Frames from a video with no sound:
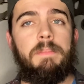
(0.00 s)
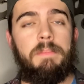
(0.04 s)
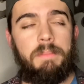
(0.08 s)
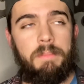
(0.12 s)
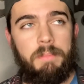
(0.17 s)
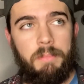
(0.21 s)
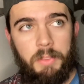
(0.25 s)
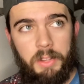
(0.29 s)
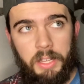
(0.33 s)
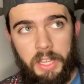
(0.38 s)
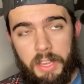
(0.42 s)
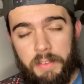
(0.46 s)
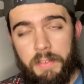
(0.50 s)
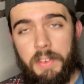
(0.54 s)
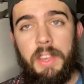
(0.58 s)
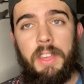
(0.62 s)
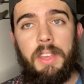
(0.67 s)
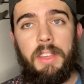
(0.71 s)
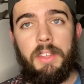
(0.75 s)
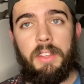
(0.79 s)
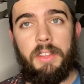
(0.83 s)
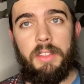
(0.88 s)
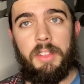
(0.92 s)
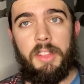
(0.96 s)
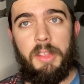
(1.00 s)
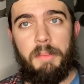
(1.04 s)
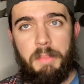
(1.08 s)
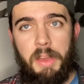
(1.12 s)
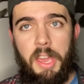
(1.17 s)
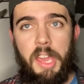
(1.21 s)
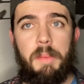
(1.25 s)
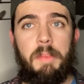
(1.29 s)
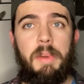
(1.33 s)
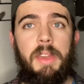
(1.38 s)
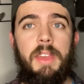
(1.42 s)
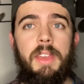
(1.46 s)
leaving the
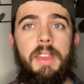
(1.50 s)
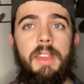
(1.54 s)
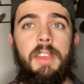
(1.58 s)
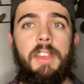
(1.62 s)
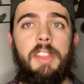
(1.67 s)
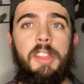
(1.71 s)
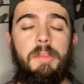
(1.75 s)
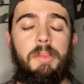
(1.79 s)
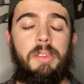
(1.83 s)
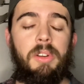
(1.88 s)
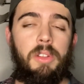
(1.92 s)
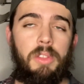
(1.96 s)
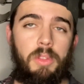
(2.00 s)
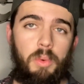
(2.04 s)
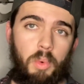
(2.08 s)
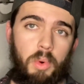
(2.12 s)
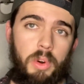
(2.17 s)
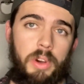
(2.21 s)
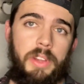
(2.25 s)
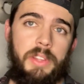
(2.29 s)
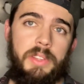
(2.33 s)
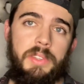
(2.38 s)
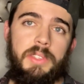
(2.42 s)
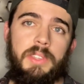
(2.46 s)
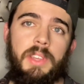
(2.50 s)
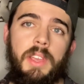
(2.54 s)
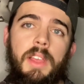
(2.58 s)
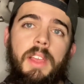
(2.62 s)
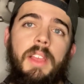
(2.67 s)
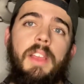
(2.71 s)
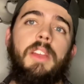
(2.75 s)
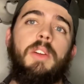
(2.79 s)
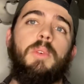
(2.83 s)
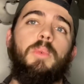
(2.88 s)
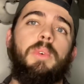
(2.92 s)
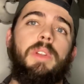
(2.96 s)
baby in the middle of the woods.
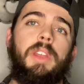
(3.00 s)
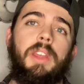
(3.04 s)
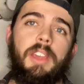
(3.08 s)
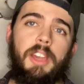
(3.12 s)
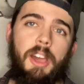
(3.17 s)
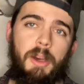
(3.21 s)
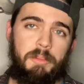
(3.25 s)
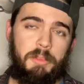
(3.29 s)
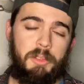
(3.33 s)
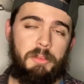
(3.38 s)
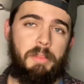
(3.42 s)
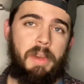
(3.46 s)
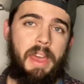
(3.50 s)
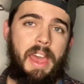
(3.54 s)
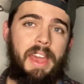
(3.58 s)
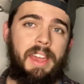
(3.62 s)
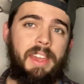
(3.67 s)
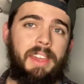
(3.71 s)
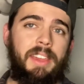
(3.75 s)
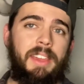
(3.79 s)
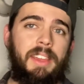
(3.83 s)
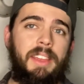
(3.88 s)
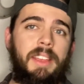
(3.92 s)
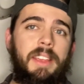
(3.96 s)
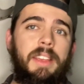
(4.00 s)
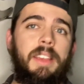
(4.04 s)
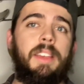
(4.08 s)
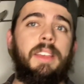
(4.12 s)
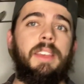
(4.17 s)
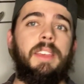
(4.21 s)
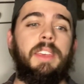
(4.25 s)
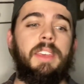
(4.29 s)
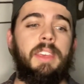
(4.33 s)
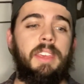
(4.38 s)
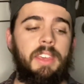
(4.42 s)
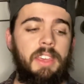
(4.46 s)
When he comes back,
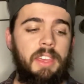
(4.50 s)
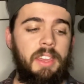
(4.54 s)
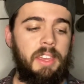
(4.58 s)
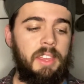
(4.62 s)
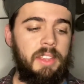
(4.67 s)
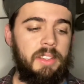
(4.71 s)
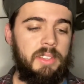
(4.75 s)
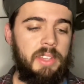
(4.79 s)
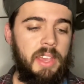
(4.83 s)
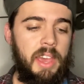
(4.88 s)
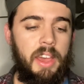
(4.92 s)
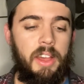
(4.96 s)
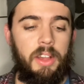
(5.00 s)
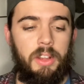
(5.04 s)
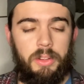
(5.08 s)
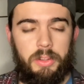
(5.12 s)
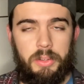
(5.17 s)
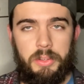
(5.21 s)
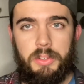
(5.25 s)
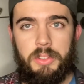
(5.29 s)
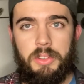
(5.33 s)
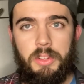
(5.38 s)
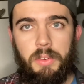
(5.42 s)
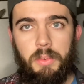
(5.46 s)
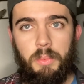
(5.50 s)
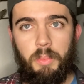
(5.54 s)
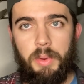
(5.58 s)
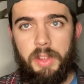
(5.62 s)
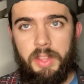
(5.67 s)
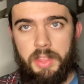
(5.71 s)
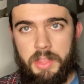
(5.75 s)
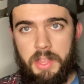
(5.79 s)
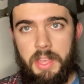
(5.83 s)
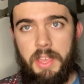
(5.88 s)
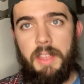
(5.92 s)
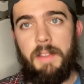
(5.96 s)
he tells
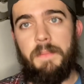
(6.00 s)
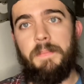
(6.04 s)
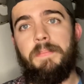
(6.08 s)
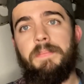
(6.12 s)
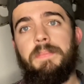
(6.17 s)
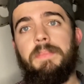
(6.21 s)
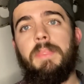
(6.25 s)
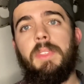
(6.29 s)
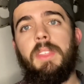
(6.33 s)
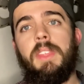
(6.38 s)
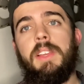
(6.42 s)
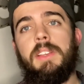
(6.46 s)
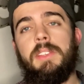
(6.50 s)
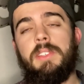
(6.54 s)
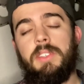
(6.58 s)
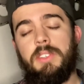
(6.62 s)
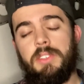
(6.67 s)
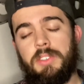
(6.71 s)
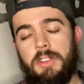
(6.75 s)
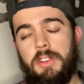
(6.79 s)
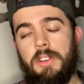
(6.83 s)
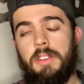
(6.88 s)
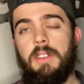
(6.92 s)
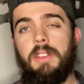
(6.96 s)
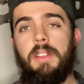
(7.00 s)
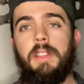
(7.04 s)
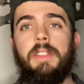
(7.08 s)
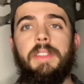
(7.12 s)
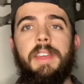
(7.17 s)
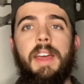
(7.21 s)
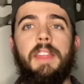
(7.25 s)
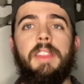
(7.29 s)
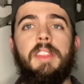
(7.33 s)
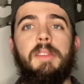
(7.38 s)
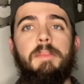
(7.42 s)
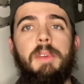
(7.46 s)
Renthi, his sister,
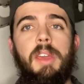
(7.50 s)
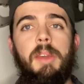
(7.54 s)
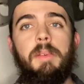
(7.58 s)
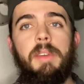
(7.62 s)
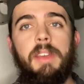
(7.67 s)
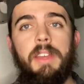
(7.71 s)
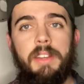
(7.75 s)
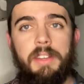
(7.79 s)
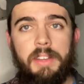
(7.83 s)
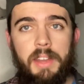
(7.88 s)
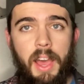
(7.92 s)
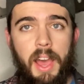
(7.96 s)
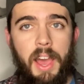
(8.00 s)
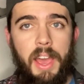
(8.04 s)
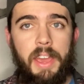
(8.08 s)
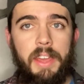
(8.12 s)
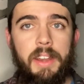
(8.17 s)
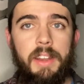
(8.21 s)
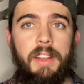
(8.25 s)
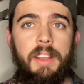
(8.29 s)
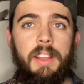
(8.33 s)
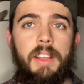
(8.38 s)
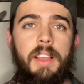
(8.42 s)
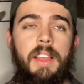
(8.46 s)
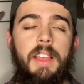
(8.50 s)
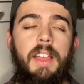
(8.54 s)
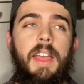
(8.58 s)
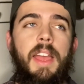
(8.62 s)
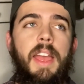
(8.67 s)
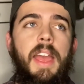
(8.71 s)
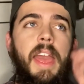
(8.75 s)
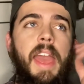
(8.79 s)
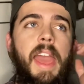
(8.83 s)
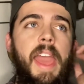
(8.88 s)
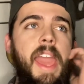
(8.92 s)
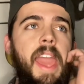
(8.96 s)
that the baby had died,
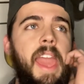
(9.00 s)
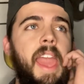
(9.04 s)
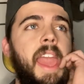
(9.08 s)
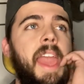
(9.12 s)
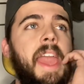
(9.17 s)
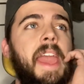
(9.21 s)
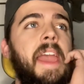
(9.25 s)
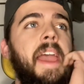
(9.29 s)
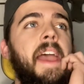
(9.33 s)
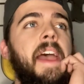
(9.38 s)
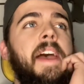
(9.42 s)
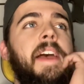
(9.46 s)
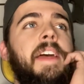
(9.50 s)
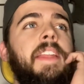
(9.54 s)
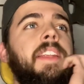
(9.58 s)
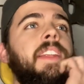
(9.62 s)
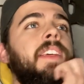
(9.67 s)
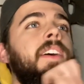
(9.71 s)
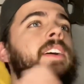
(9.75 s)
and